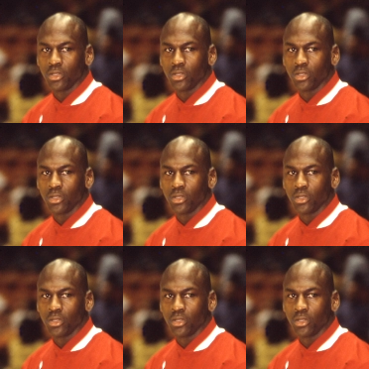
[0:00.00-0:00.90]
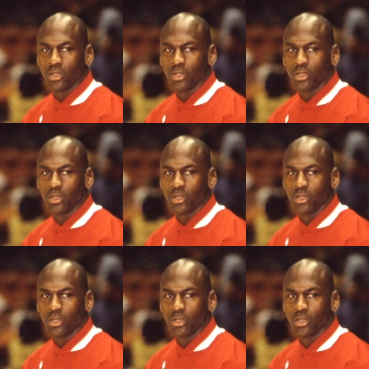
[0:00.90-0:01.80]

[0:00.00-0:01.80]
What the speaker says: No one is speaking in this clip.